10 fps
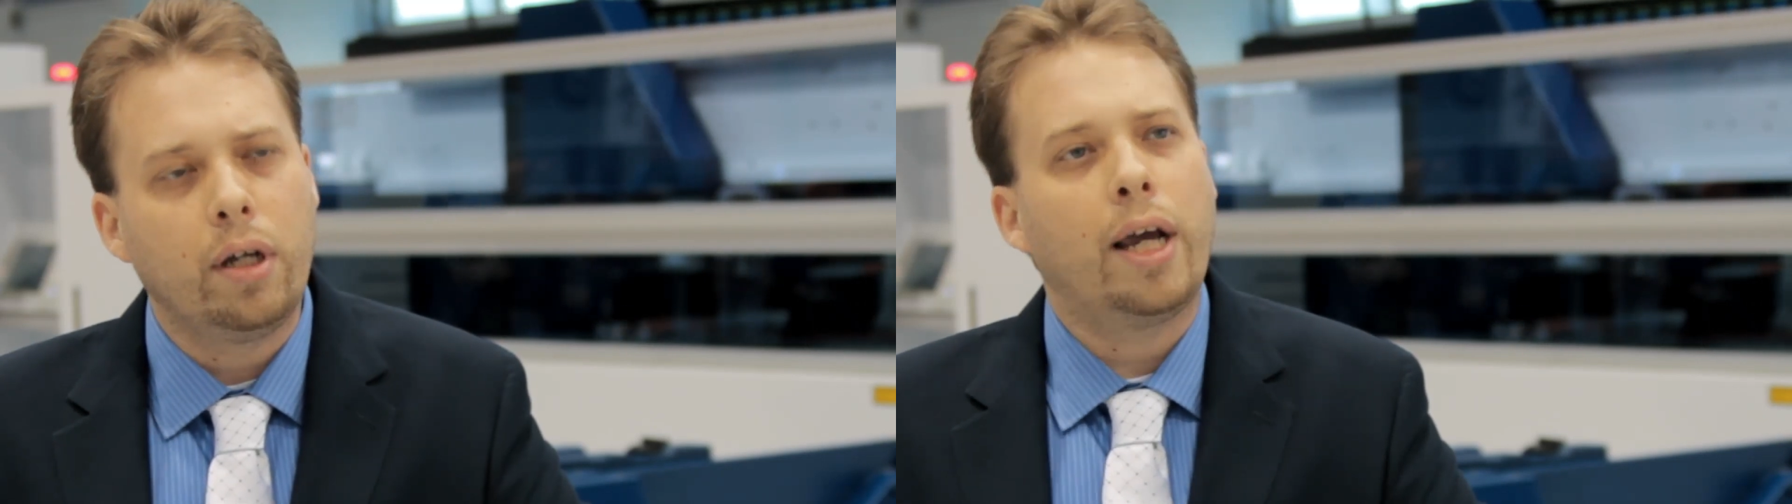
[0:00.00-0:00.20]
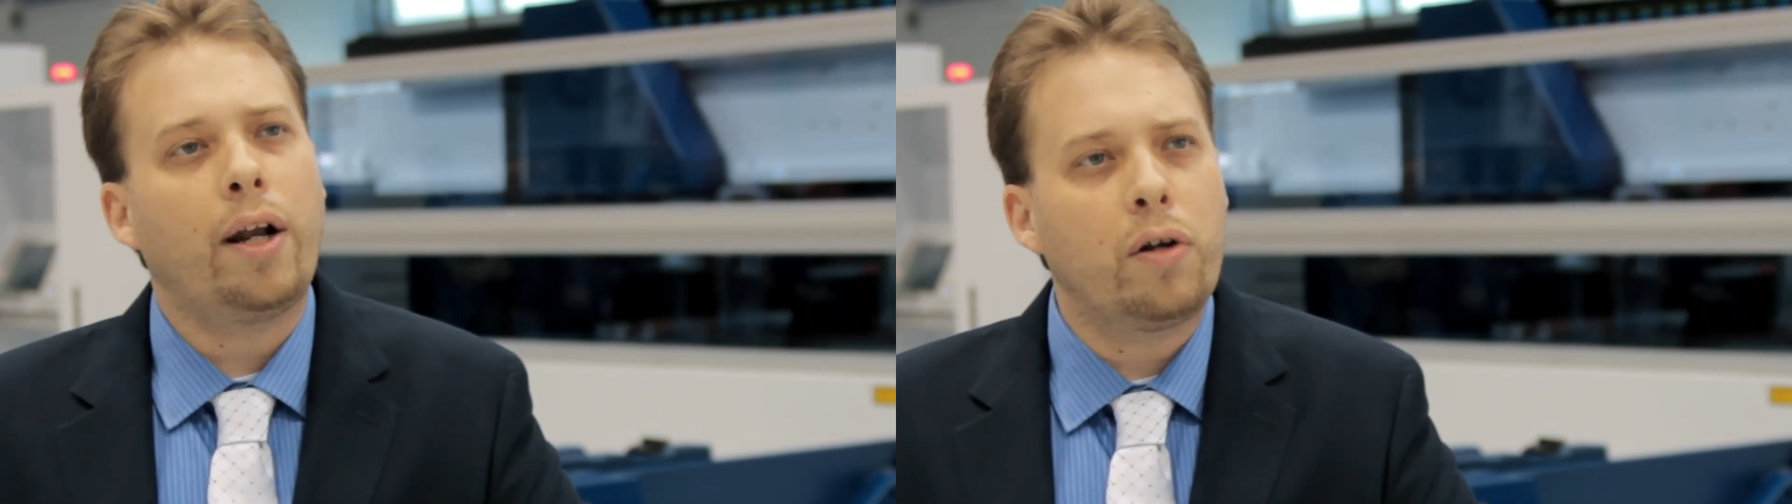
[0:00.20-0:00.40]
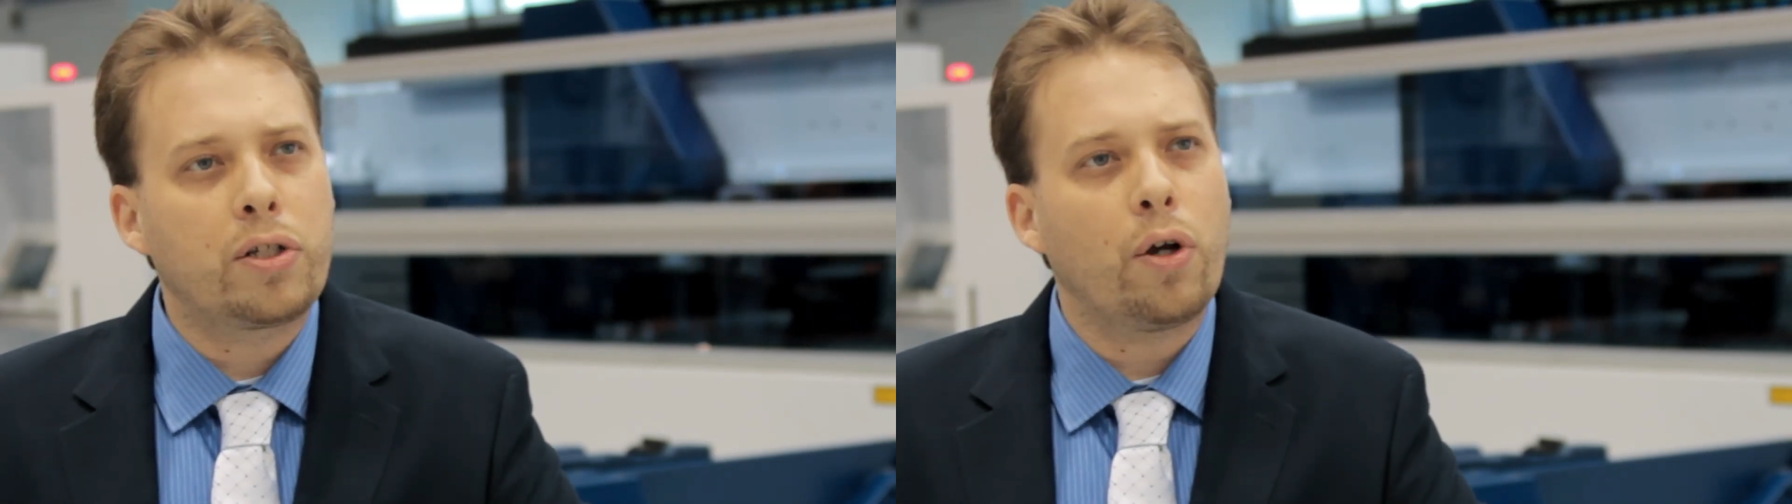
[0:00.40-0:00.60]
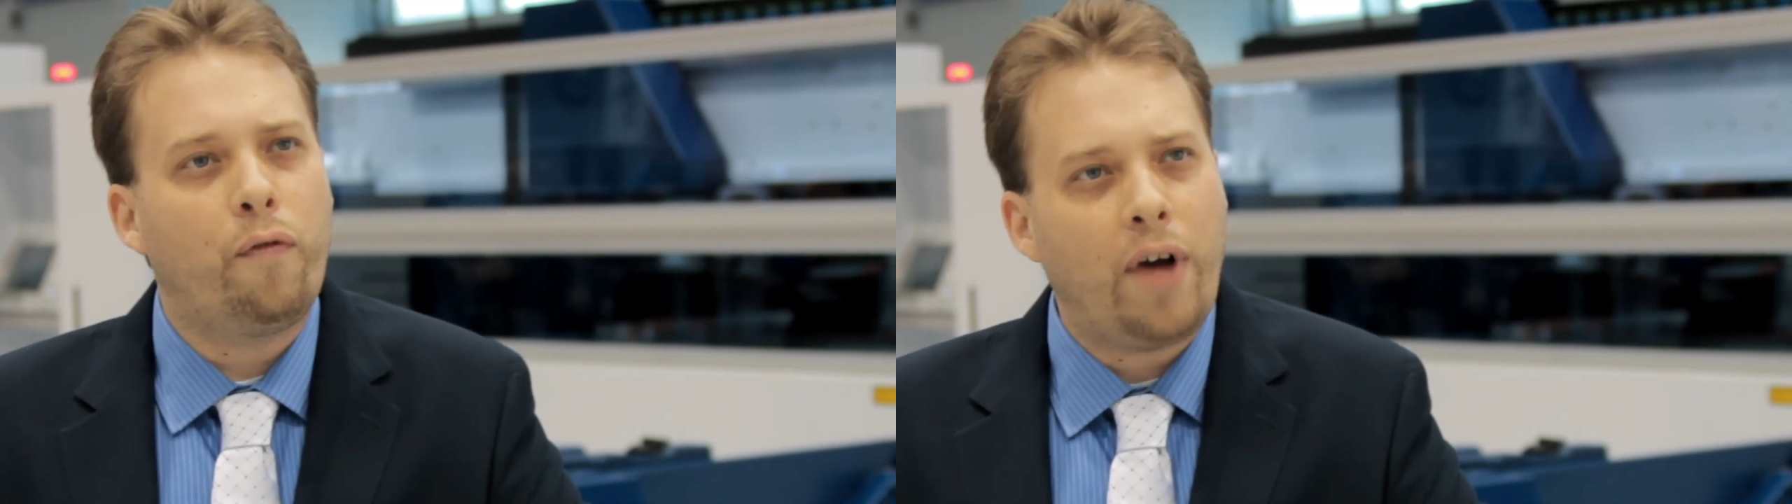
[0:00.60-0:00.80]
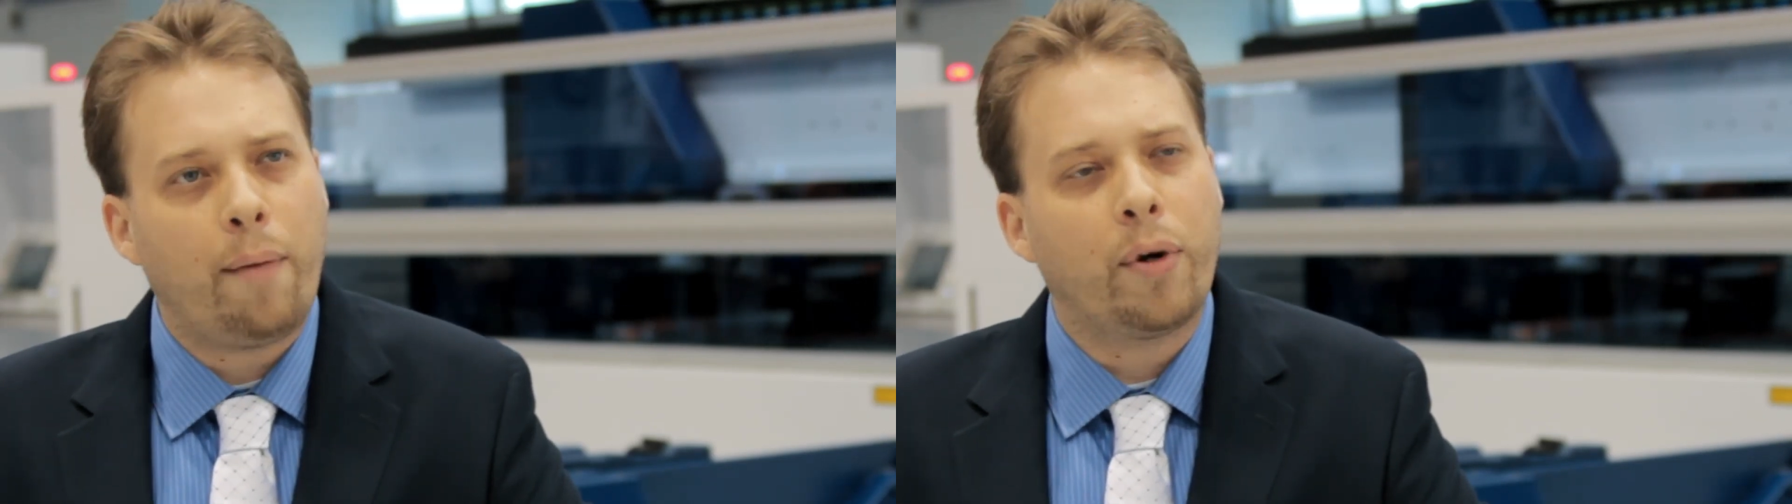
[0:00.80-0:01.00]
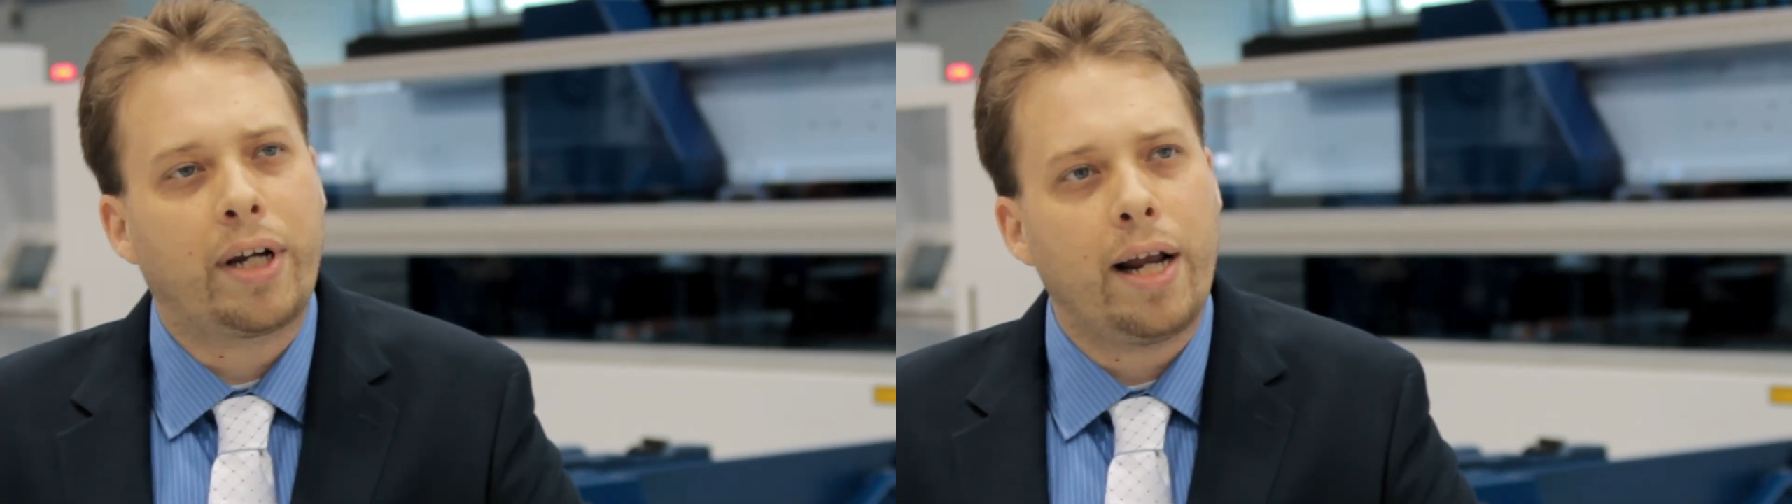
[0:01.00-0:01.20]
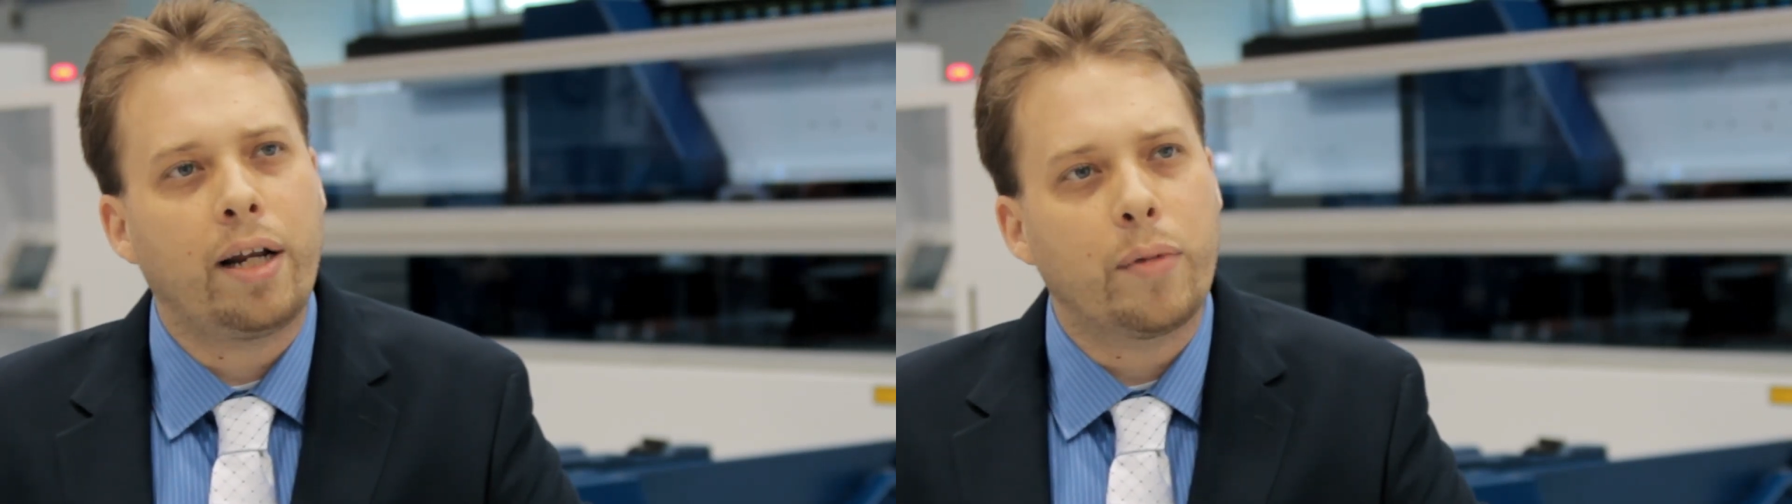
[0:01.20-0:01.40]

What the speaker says: and also fabricating